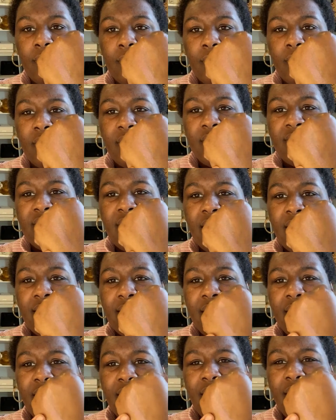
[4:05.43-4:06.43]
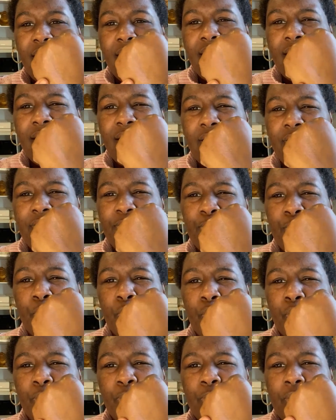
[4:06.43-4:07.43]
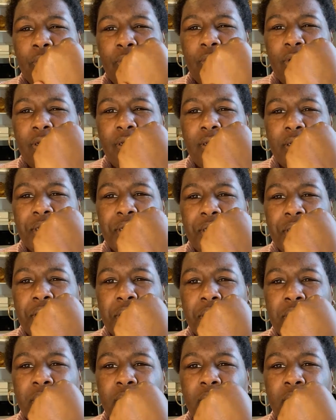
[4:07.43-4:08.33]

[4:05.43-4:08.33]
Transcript: It's got that like kind of purplish